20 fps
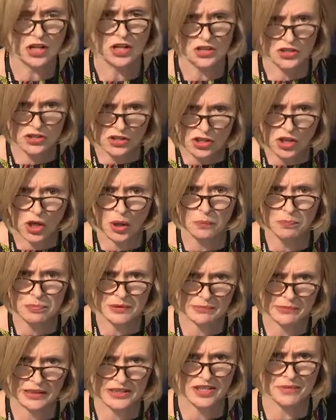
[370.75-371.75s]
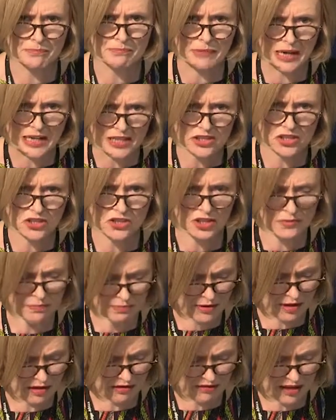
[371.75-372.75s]
to complement a master's
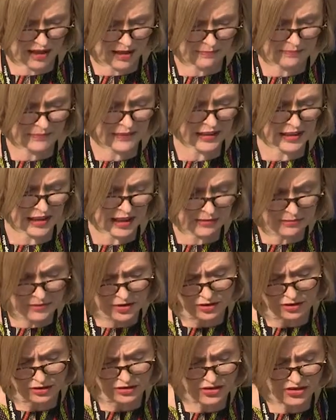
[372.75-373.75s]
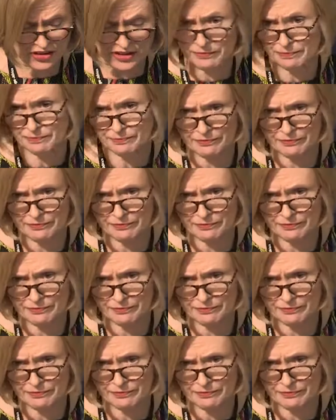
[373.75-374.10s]
program in immunology.